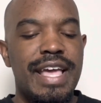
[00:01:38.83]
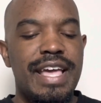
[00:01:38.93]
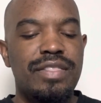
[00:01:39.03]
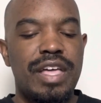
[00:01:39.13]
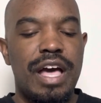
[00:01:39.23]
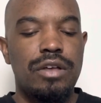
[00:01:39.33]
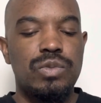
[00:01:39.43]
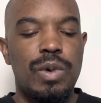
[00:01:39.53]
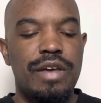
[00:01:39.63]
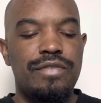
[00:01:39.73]
in the
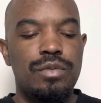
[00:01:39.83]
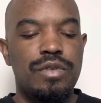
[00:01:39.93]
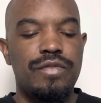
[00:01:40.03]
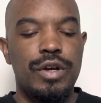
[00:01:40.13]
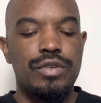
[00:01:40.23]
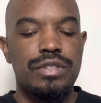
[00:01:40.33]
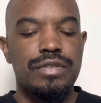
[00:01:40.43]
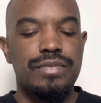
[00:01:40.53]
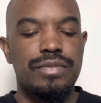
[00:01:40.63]
housewife universe.